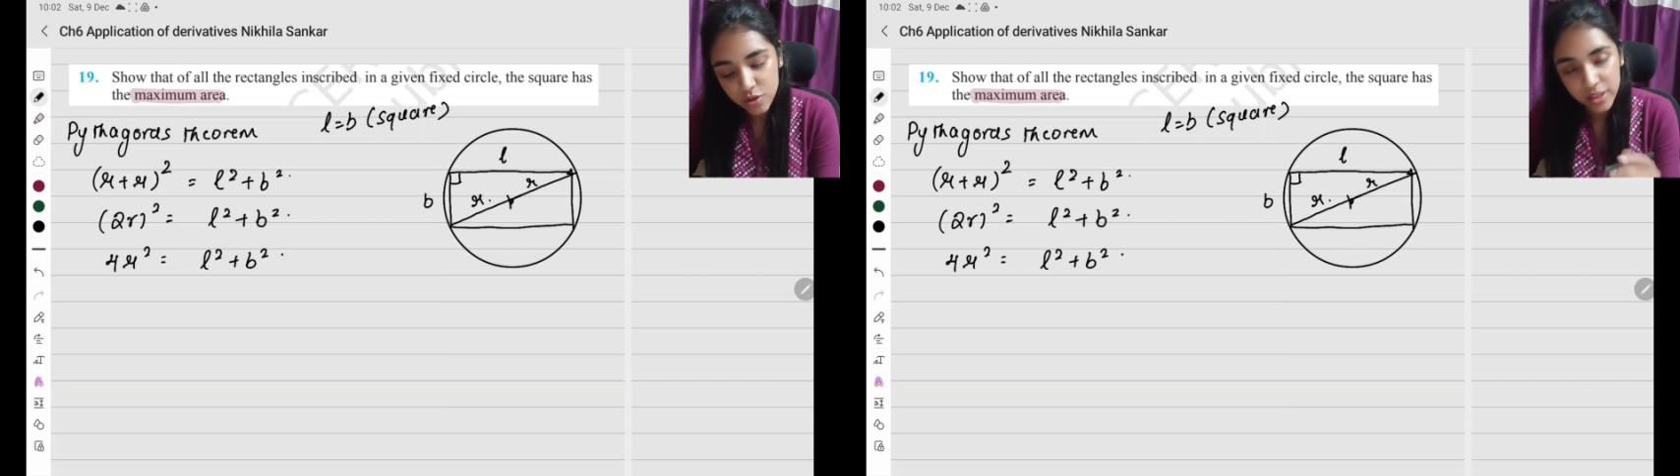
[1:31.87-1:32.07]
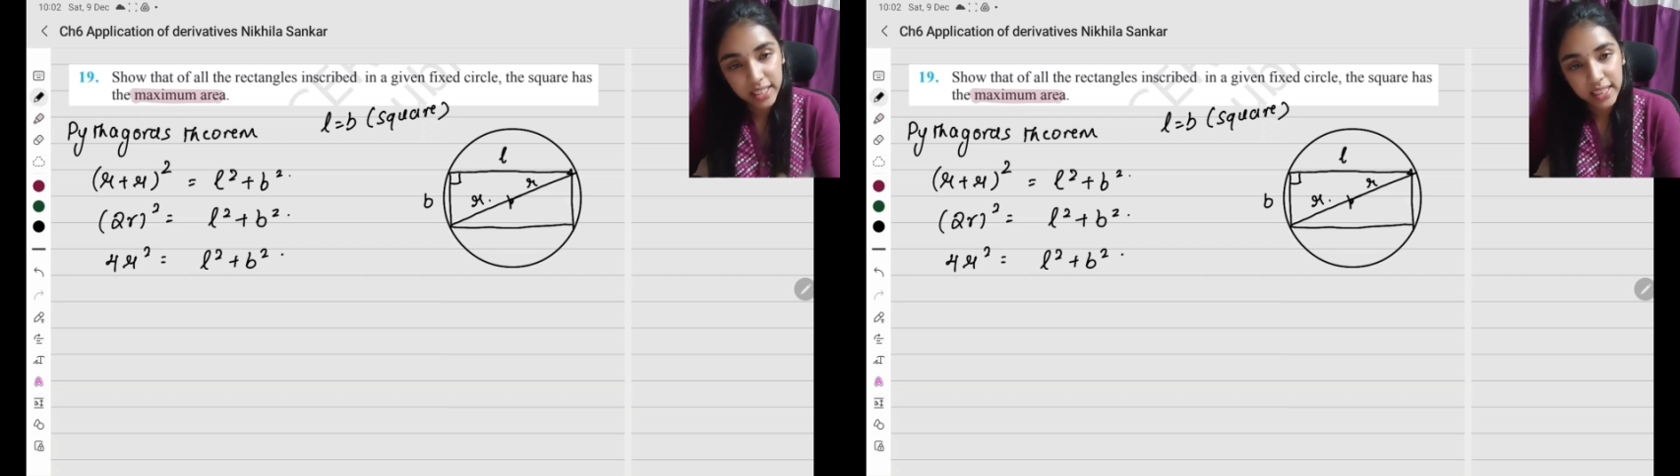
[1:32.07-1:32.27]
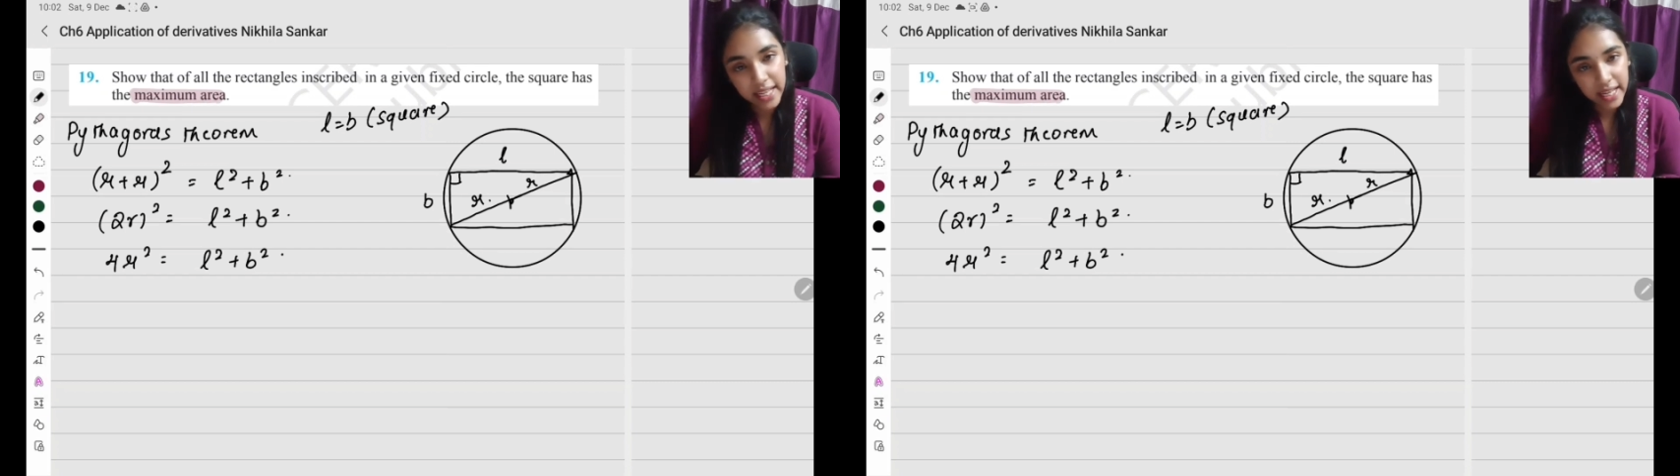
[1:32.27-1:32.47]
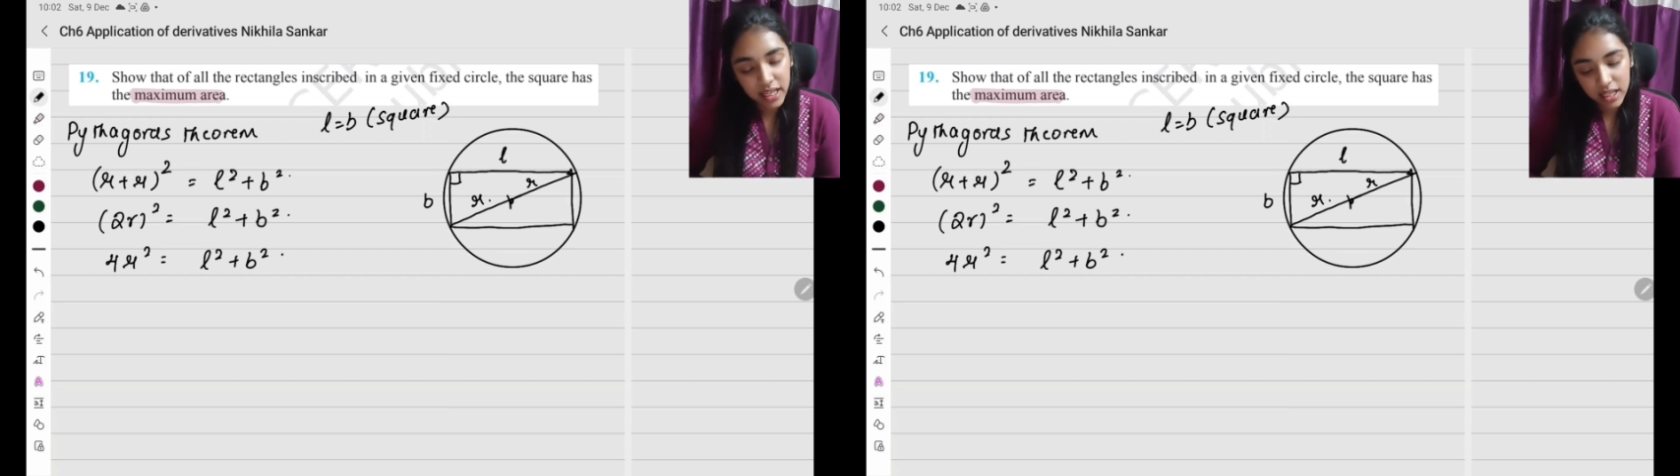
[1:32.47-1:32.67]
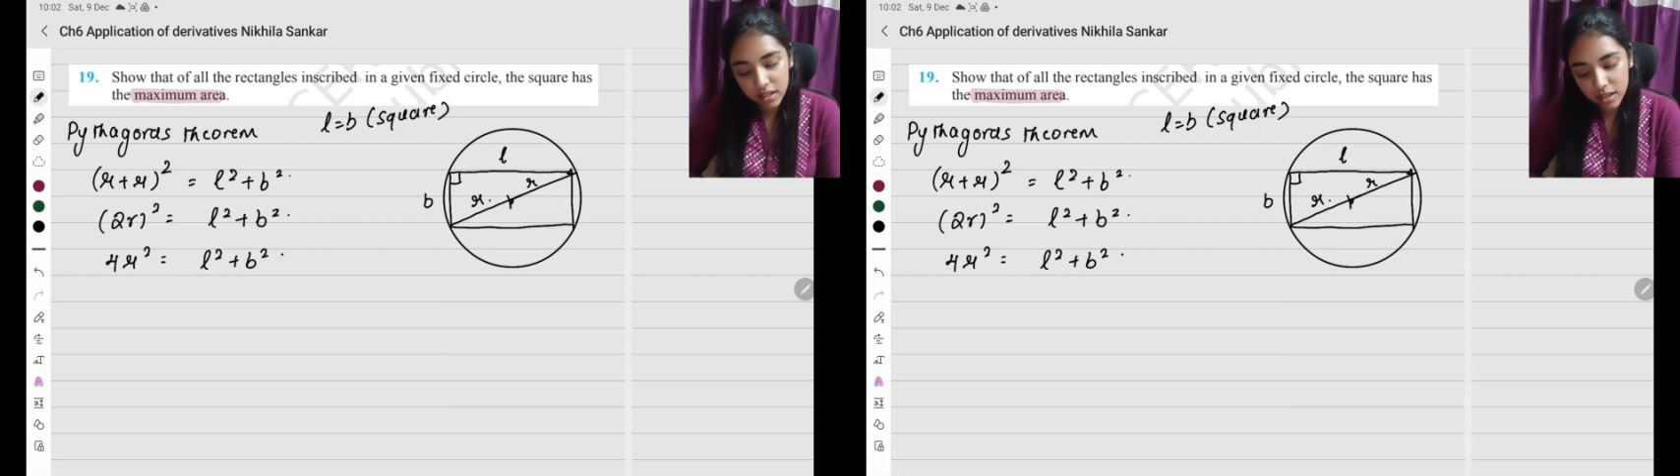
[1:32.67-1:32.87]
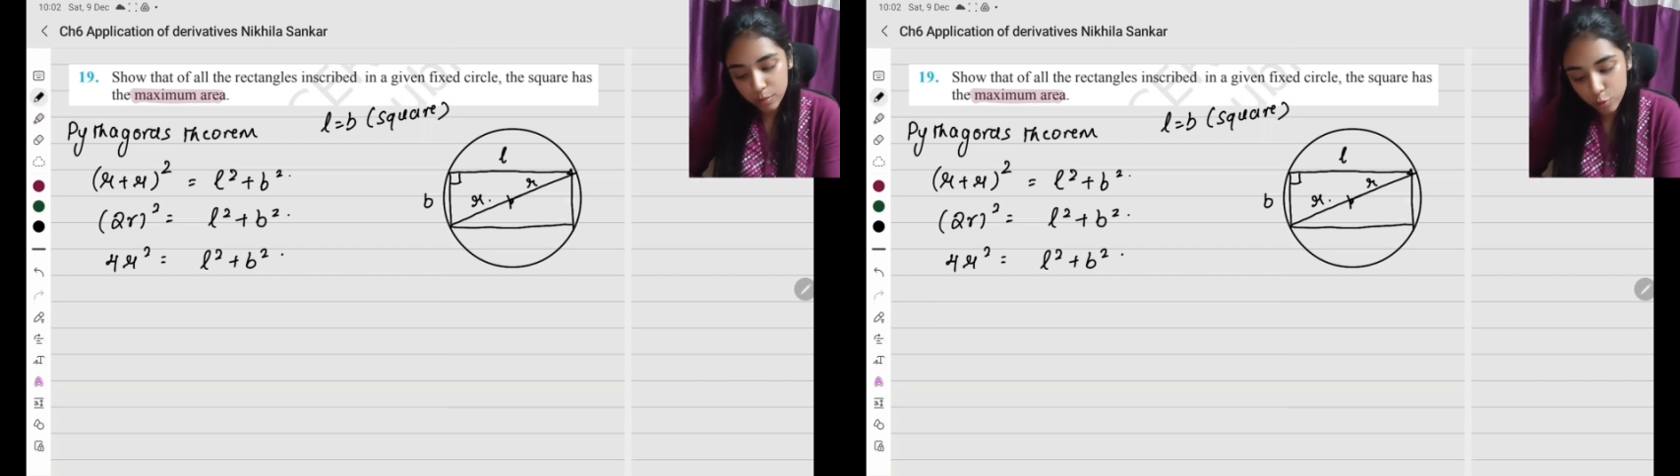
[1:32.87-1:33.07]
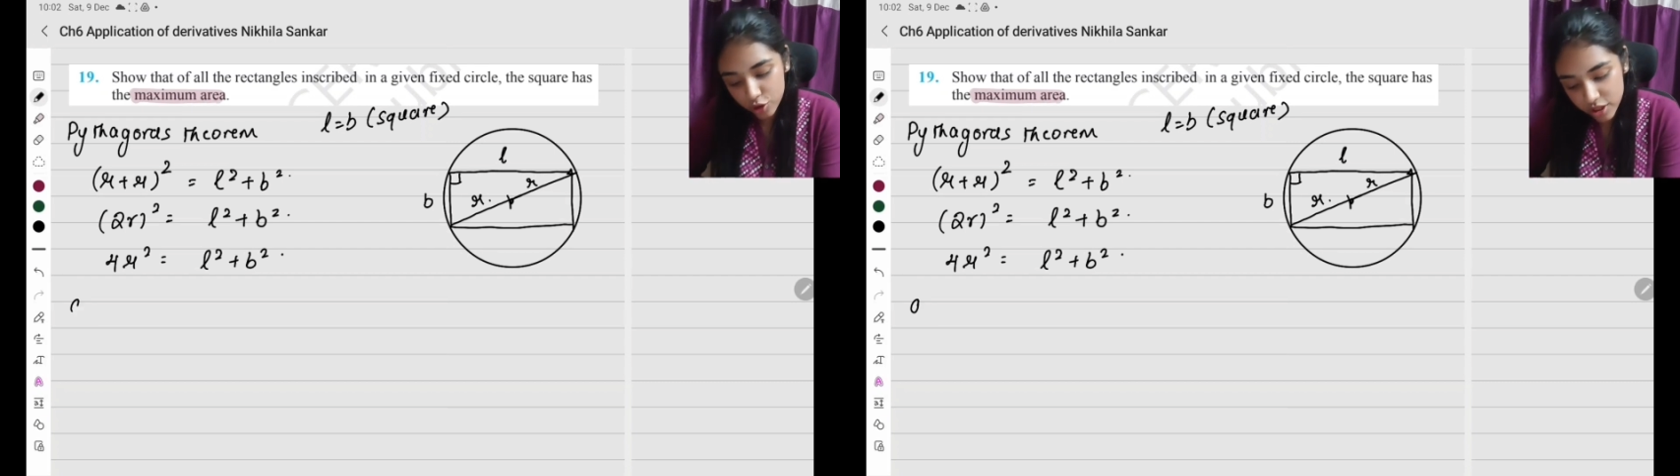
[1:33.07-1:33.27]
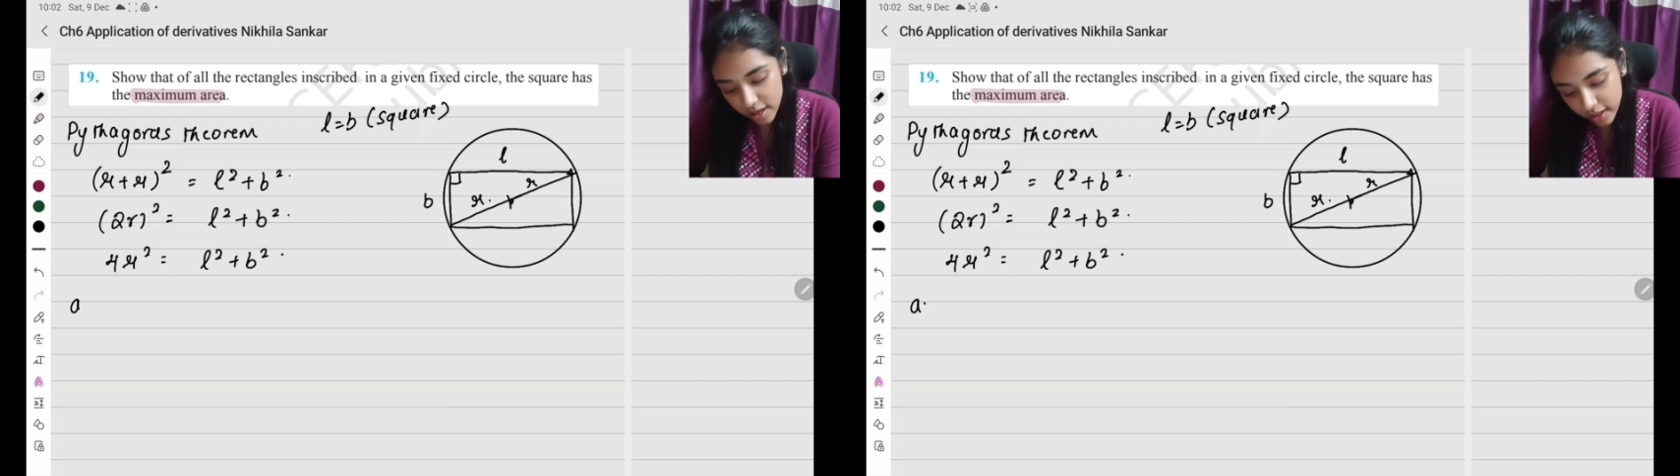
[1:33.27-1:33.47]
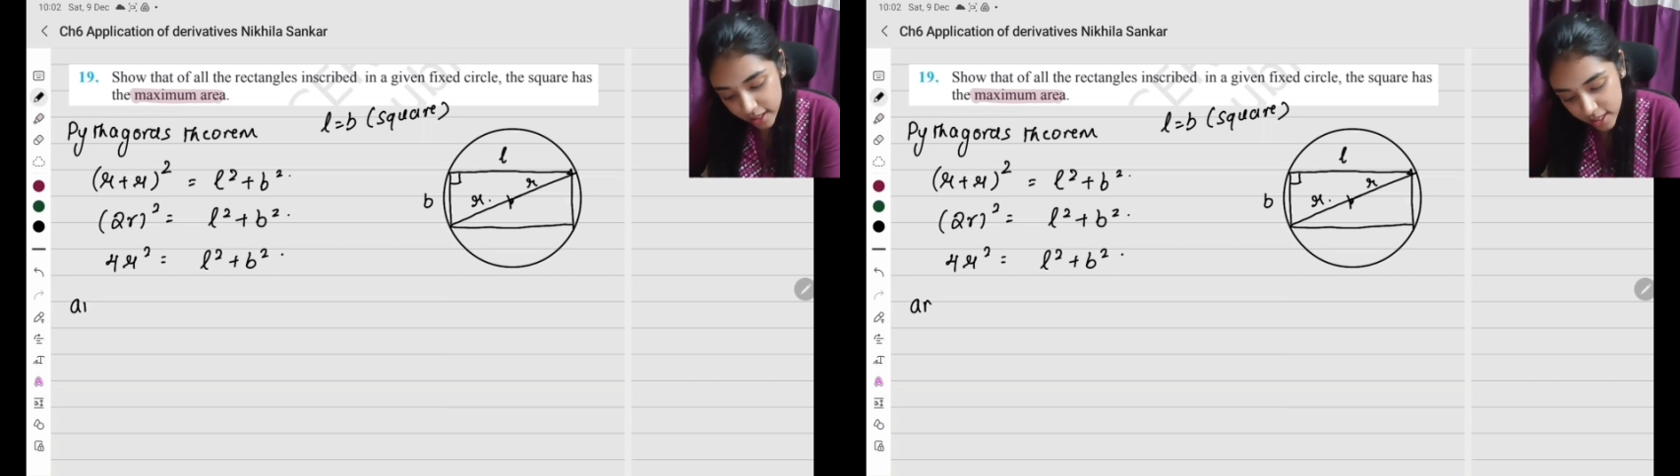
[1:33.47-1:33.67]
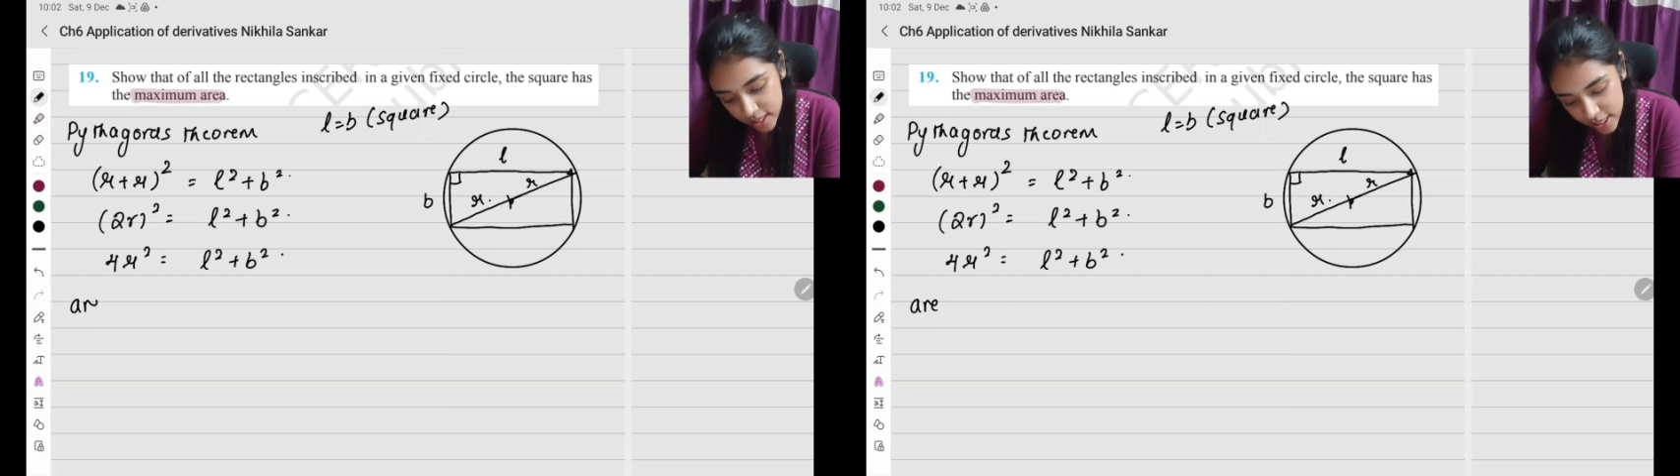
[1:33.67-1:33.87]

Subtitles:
So in that area and kandupidittaanga.